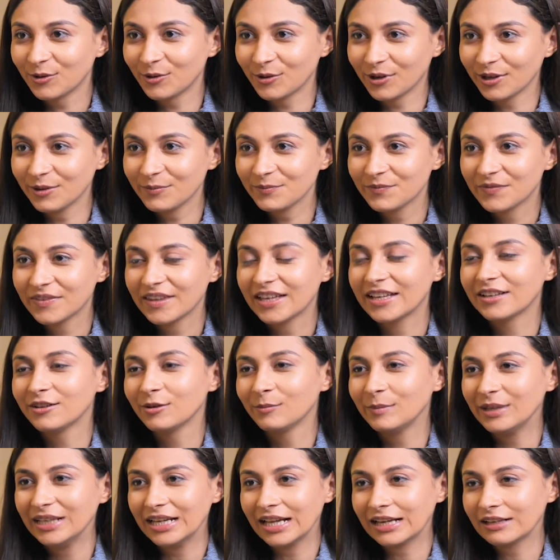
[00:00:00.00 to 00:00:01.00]
Okay. It'll
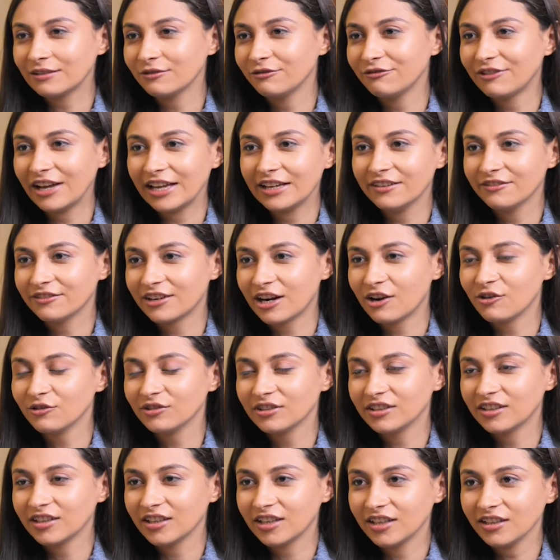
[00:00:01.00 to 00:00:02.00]
be like a
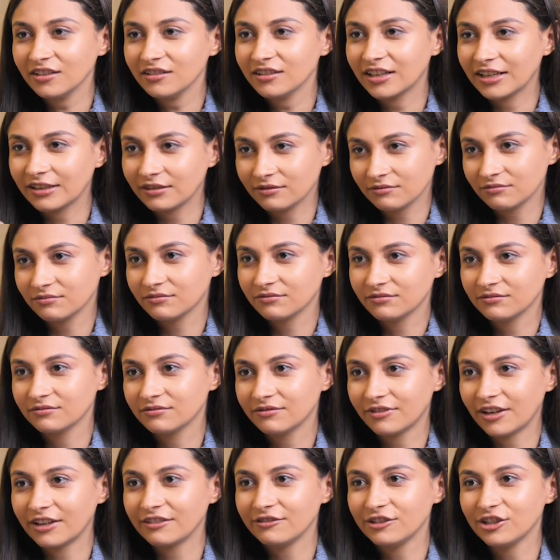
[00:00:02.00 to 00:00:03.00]
5-round thing, like
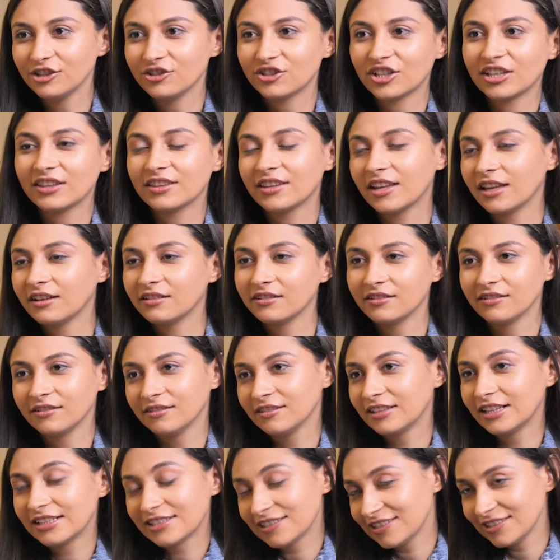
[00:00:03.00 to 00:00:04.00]
5 each, and then
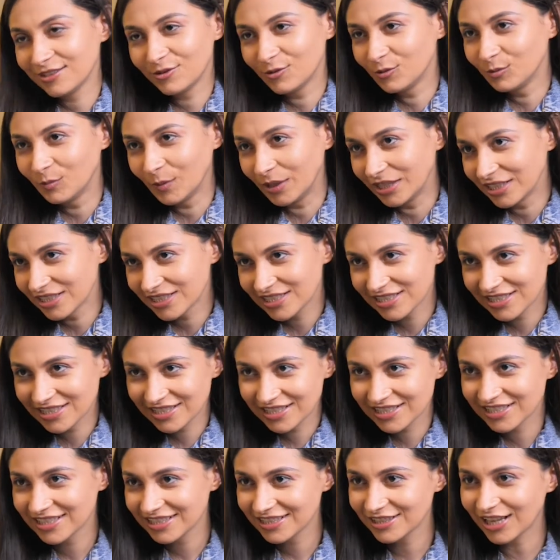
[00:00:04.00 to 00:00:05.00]
let's see who wins.
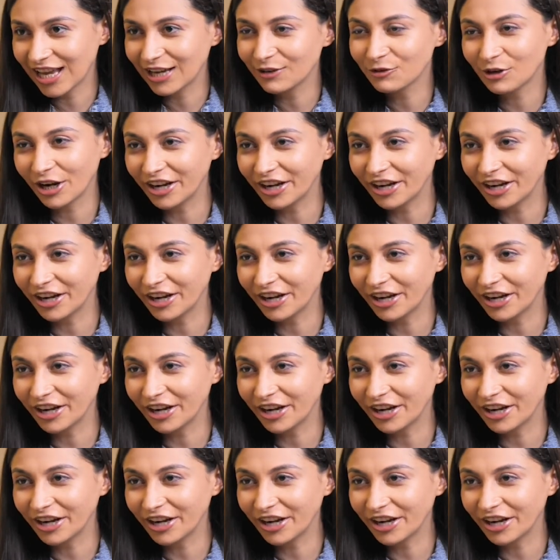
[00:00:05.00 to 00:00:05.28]
Are you